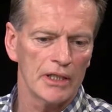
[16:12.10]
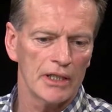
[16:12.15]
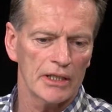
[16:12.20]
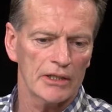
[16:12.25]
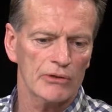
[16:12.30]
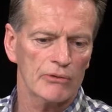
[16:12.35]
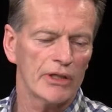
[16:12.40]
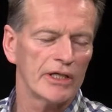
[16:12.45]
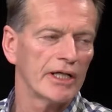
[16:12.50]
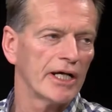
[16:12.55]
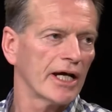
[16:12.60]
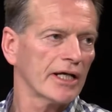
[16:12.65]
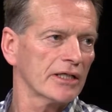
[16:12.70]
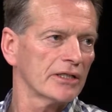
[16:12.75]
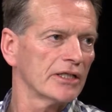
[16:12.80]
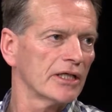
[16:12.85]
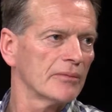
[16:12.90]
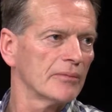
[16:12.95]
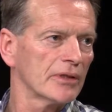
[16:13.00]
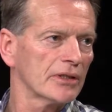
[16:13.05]
a great
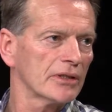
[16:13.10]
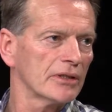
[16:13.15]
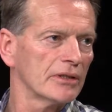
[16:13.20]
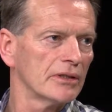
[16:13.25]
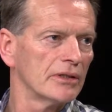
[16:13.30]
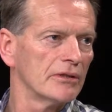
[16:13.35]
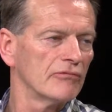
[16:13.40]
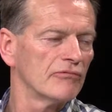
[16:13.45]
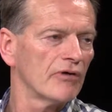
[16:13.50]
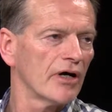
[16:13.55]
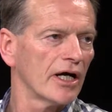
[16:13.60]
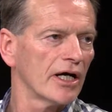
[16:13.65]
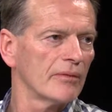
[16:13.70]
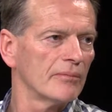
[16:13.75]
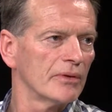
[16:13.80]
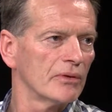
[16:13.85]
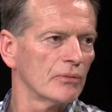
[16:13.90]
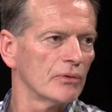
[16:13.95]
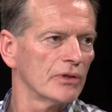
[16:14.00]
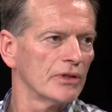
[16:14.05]
academic
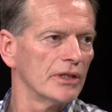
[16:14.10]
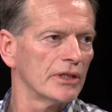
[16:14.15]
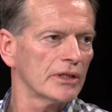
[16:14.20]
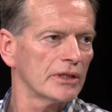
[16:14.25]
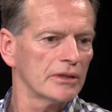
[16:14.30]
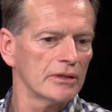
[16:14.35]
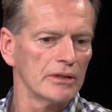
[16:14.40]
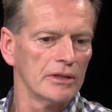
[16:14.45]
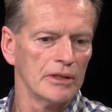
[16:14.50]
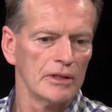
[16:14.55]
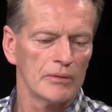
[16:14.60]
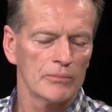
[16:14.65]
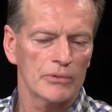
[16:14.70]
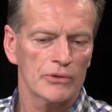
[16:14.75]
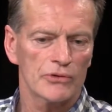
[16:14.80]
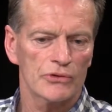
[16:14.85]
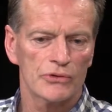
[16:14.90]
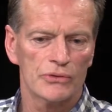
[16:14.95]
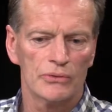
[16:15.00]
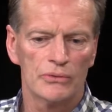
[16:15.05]
environment where they can
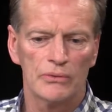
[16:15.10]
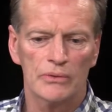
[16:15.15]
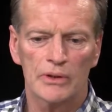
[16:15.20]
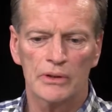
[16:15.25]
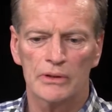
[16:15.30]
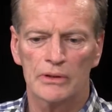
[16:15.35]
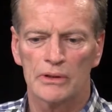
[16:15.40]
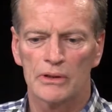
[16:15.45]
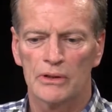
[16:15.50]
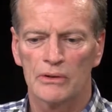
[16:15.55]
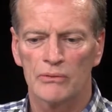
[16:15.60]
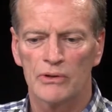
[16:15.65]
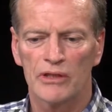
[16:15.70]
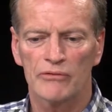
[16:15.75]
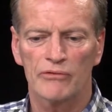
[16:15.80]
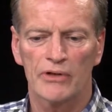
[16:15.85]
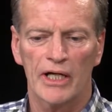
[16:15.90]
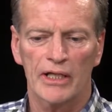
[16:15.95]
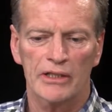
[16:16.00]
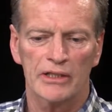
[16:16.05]
pursue
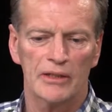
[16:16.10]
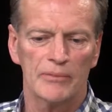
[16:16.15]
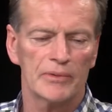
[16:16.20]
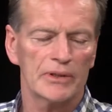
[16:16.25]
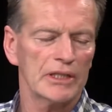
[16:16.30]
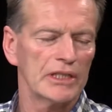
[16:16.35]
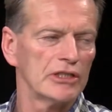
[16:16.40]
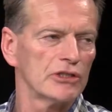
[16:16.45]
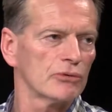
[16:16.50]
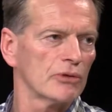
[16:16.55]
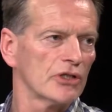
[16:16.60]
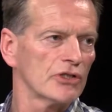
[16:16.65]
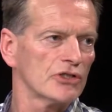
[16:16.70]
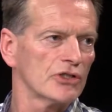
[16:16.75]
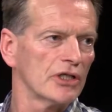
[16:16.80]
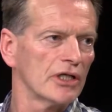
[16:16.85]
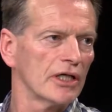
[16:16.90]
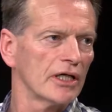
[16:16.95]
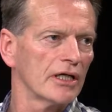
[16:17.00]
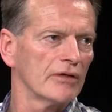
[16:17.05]
whatever academic
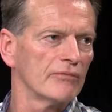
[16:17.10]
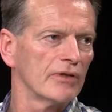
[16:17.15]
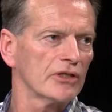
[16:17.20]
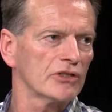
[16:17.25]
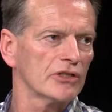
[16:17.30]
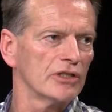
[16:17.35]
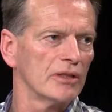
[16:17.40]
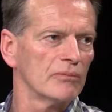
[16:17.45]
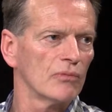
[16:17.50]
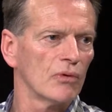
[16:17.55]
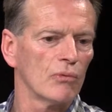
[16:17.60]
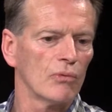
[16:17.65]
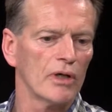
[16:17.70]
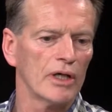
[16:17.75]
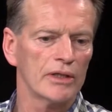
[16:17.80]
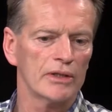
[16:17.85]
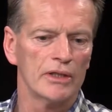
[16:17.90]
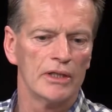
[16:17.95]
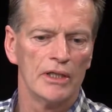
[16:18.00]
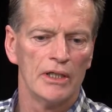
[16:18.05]
interests they have. That's number
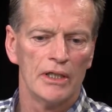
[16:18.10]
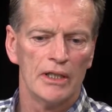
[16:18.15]
one.